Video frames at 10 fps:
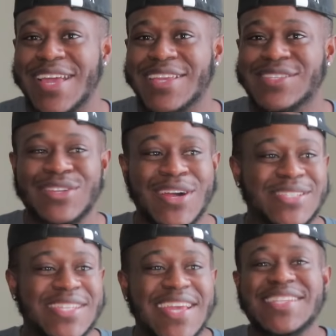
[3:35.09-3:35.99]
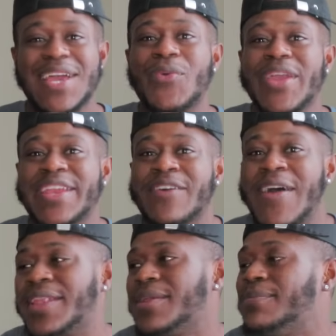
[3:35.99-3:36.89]
Like, you know, it's like waking up
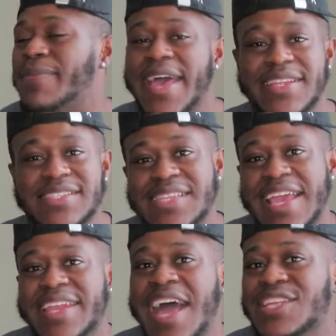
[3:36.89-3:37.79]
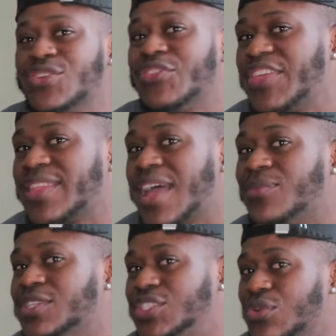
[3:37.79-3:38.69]
out of bed. It's like a natural thing
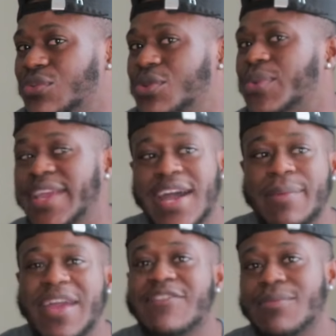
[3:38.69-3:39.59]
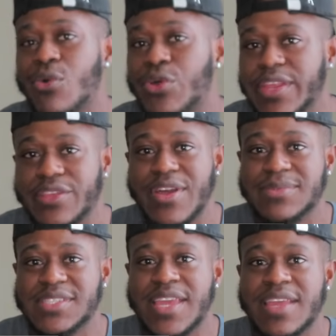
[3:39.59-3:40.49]
that we do. We wake up every morning, you know what
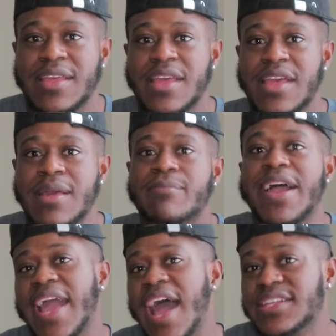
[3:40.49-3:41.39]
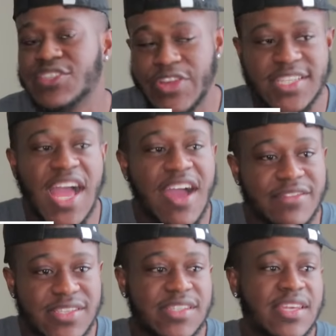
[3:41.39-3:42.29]
I'm saying? By God's grace,
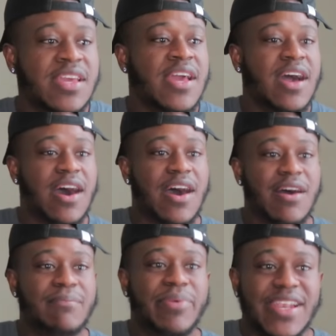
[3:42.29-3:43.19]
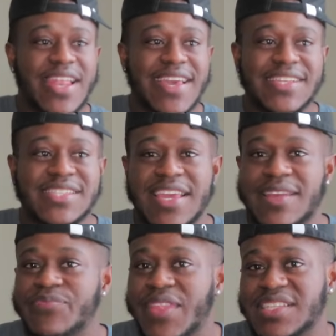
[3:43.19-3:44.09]
obviously. But, like, it's
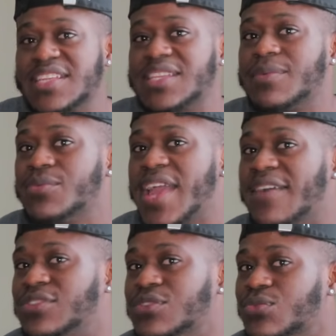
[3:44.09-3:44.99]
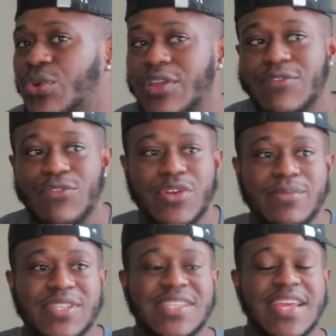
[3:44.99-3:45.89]
like, that's not something we have to work for.
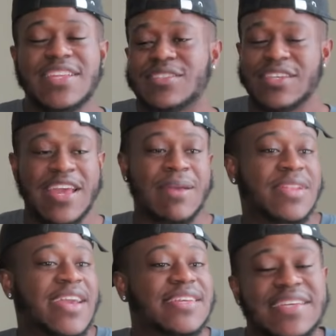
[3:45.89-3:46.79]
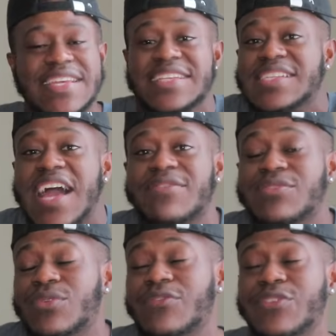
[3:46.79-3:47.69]
But it's like, to him, like, he doesn't have
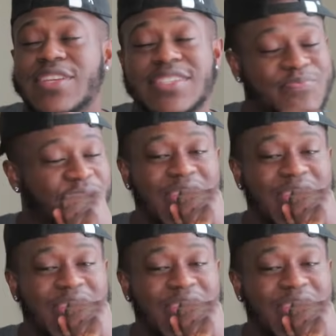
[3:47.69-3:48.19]
to work for this.